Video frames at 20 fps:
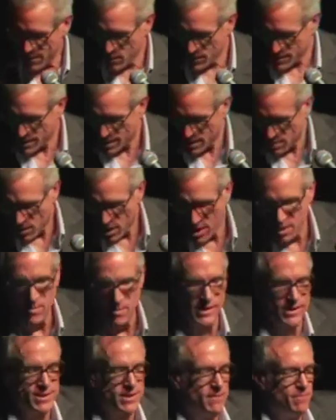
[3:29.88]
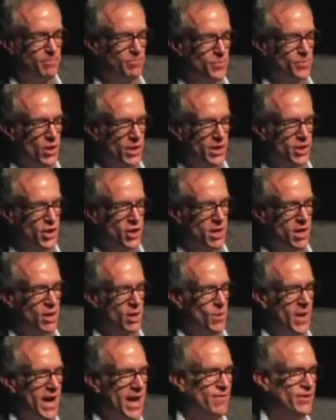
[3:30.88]
There was an apartment on
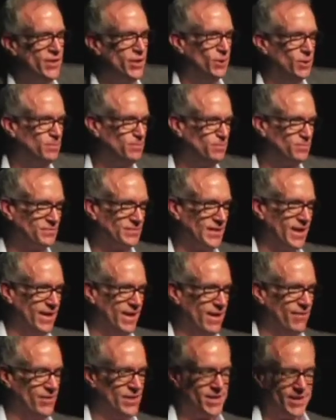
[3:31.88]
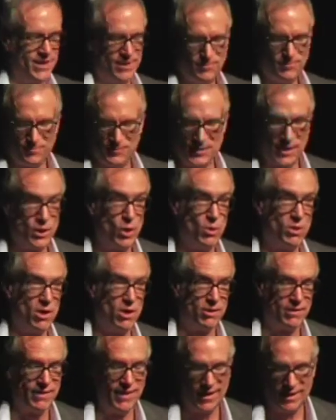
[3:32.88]
Chicago Avenue in Evanston. It's no
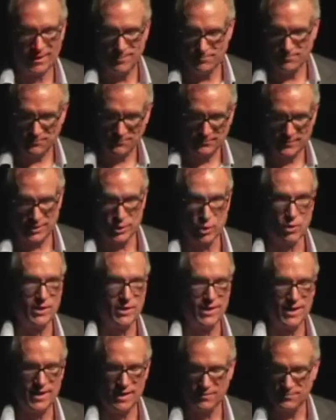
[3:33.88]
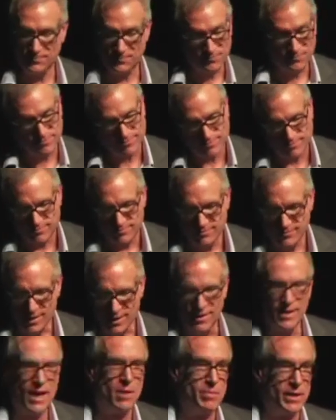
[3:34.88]
longer there. Tore down.
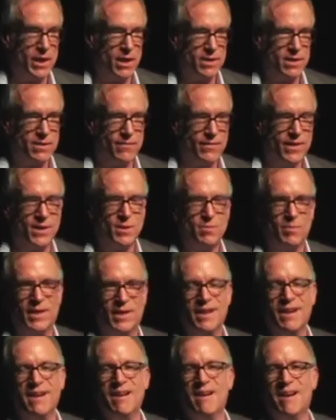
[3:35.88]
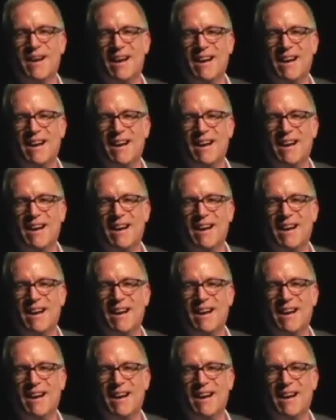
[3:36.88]
Not because of this, but... No,